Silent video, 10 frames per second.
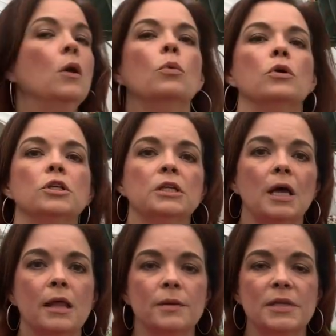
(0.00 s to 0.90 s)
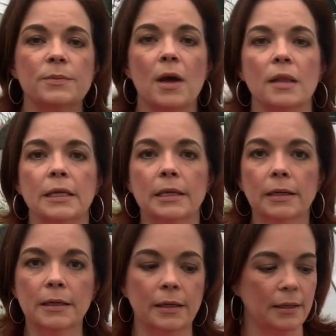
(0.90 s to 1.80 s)
Well, good golly, Miss Molly.
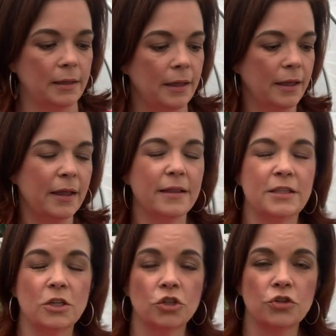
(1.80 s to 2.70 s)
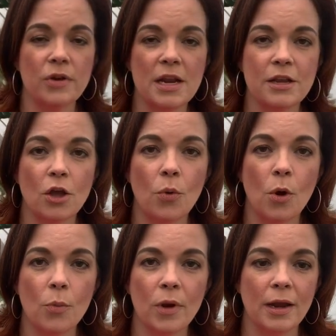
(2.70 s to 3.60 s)
The sucker's ready to go
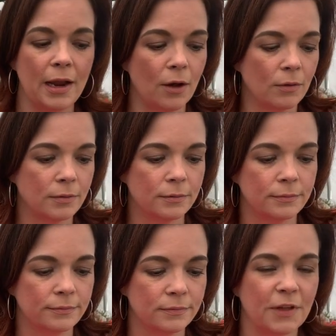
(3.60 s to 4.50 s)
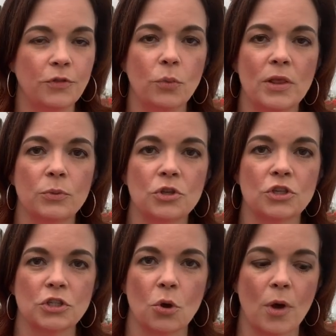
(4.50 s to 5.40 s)
home right now, if the weather would
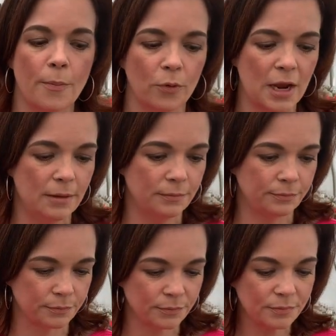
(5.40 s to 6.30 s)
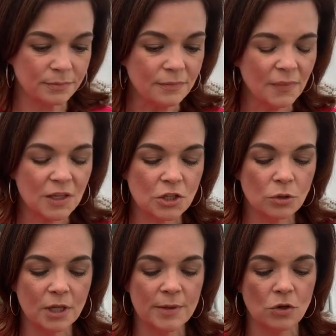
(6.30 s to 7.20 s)
just cooperate.
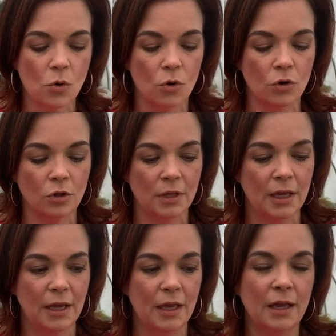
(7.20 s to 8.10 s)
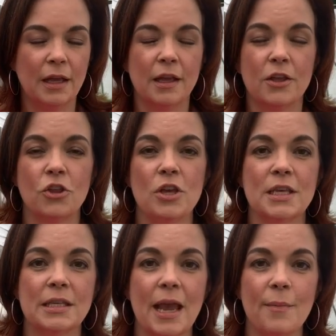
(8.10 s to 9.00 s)
So lemon coral, she
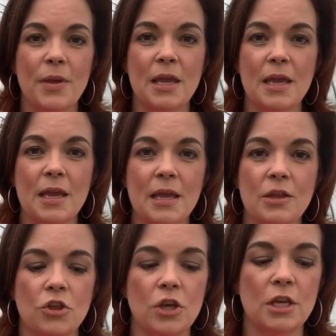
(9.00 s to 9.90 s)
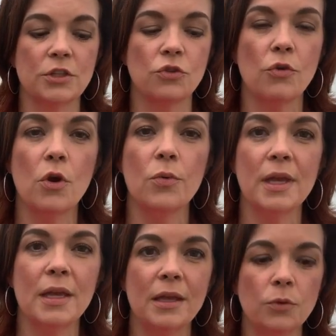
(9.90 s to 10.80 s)
is happy, she is
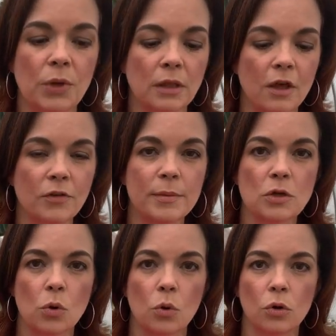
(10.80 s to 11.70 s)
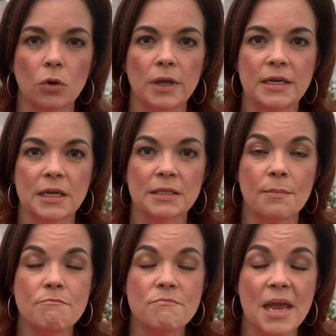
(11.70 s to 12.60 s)
growing. We love lemon coral. It does
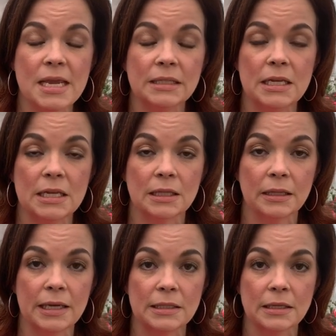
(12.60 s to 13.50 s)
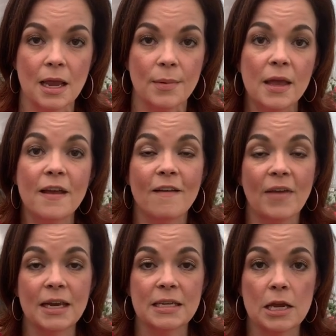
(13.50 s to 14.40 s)
amazing in the landscape. In
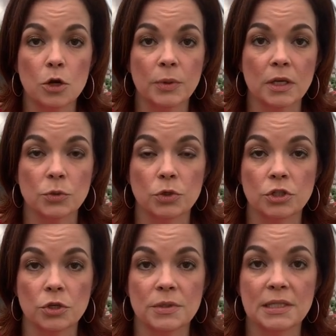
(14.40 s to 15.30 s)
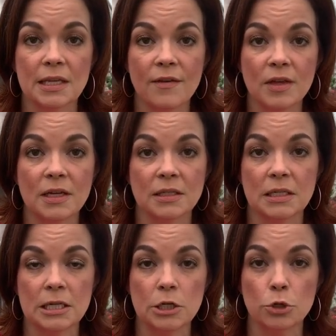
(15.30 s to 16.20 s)
fact, here, because we're zone seven, it's a
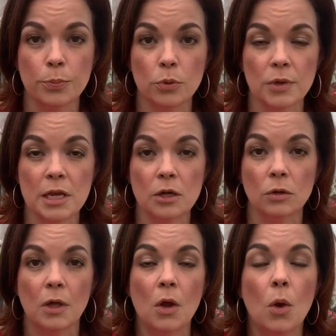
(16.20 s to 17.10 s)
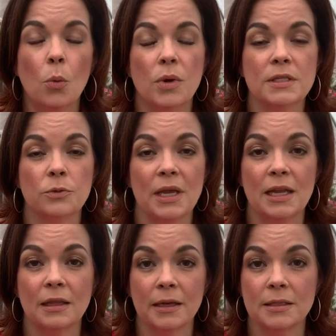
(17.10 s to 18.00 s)
tender perennial. Ones that we
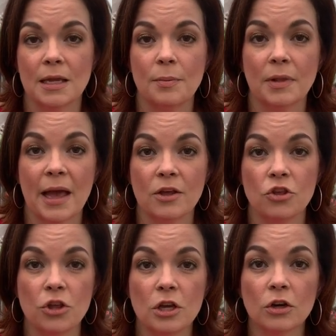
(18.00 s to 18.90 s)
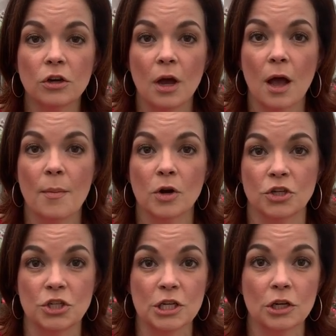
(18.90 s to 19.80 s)
had in landscape last year um, are
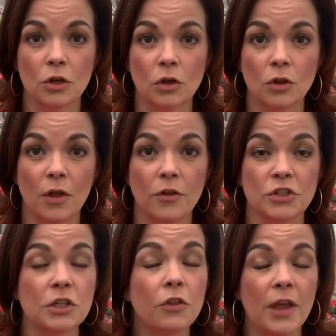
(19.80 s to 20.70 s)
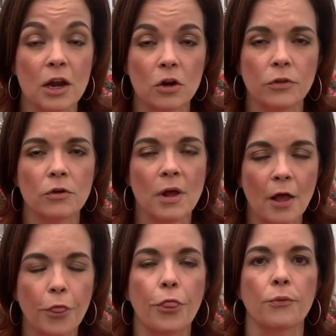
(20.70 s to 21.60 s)
still, they're still there. They're
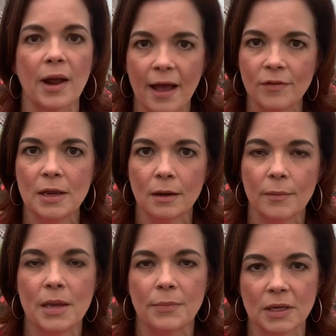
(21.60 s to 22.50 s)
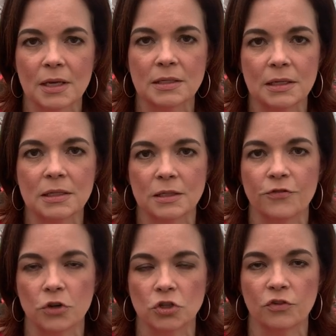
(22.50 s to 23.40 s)
not thriving, I mean, because it is the
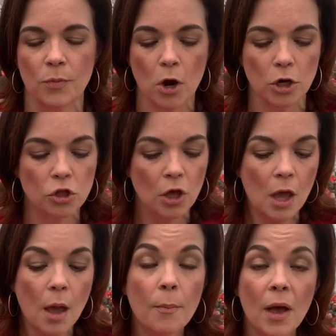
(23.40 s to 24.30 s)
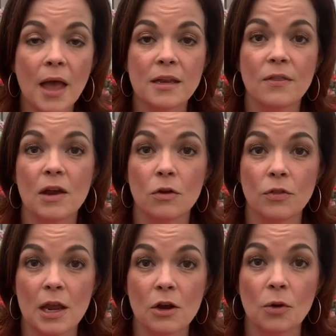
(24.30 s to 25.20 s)
first of March, but they are
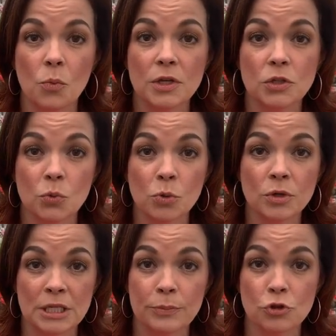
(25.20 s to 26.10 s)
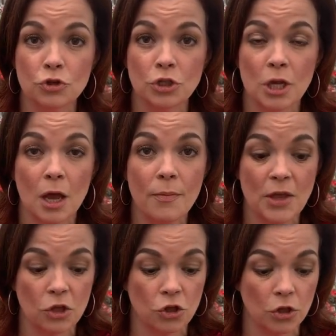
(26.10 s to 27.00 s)
there, and once the warmer temperatures come,
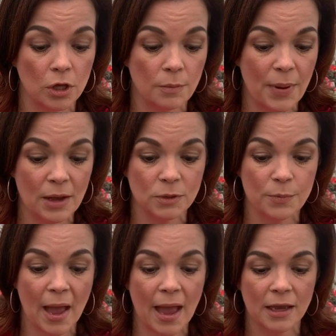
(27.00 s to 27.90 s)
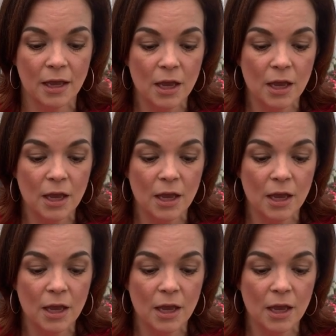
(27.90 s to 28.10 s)
they should bounce back.